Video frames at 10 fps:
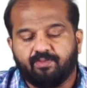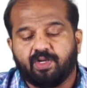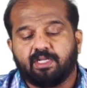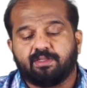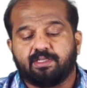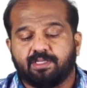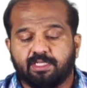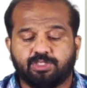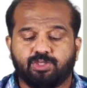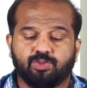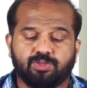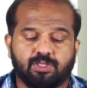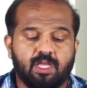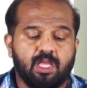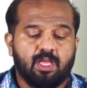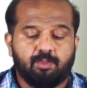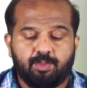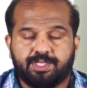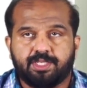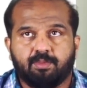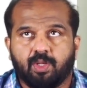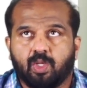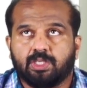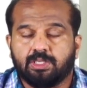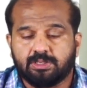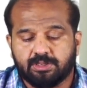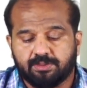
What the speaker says: What are the drugs used? Beta blockers,